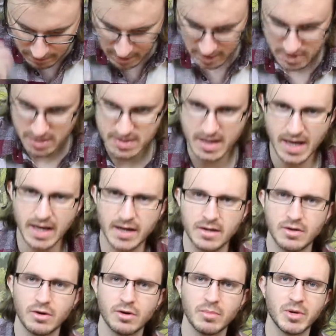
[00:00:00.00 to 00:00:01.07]
You just kind of
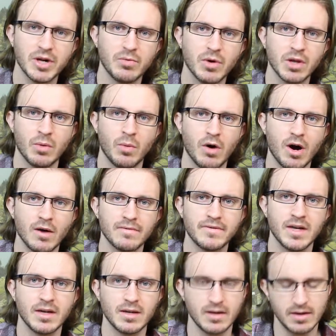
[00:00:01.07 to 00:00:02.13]
normally want to waft
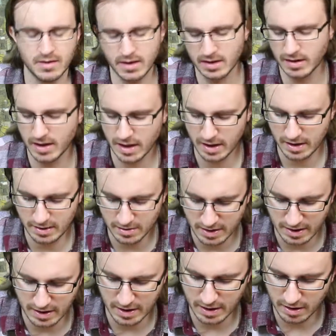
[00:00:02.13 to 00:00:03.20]
it, and you can
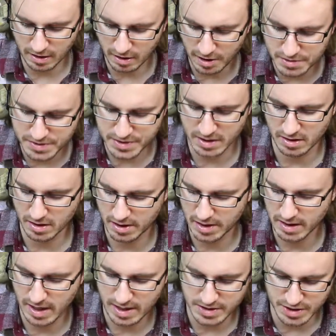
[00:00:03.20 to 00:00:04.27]
get closer
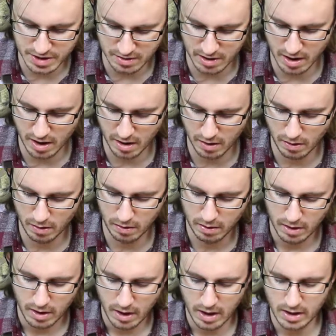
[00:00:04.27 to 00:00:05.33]
in as you go.
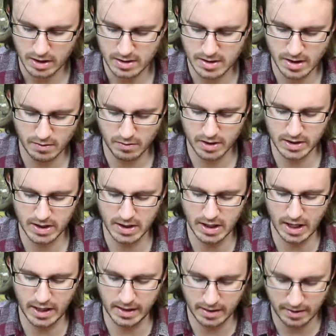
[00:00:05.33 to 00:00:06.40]
You don't want to
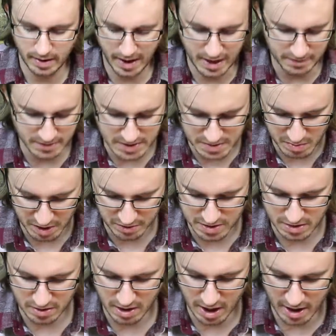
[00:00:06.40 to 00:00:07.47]
like have the smell
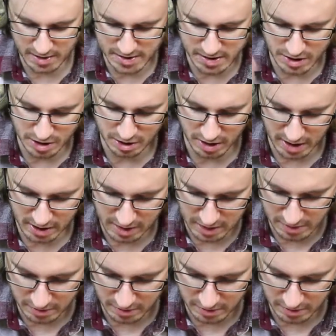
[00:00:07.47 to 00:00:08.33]
too concentrated.